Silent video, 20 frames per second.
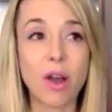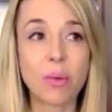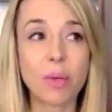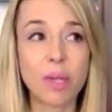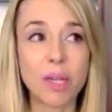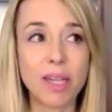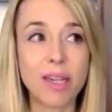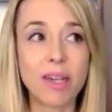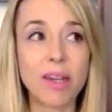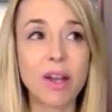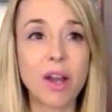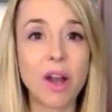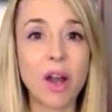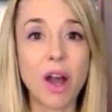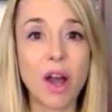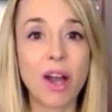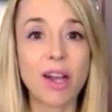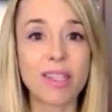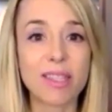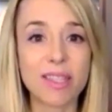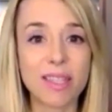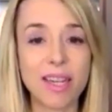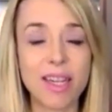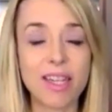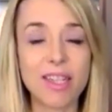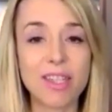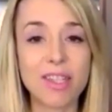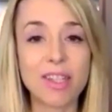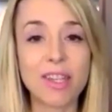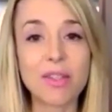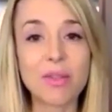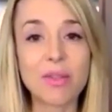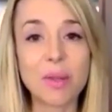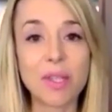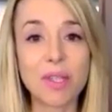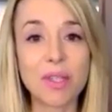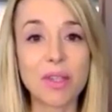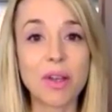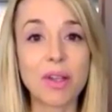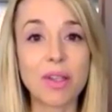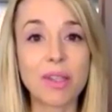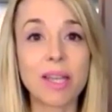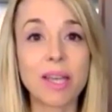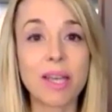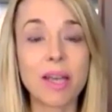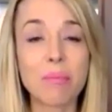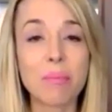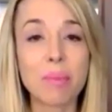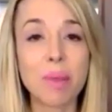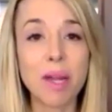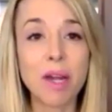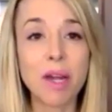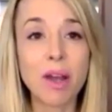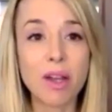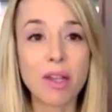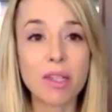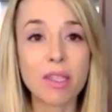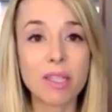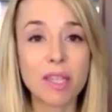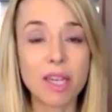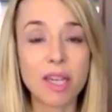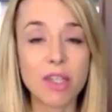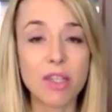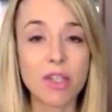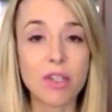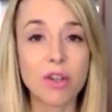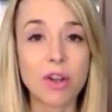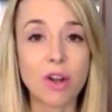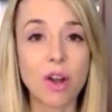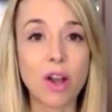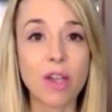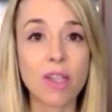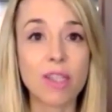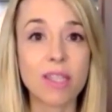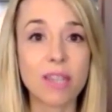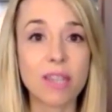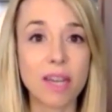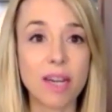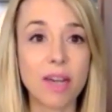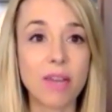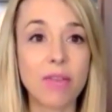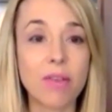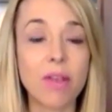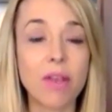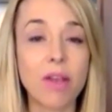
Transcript: need oxidation. That's why it's called beta oxidation or oxidative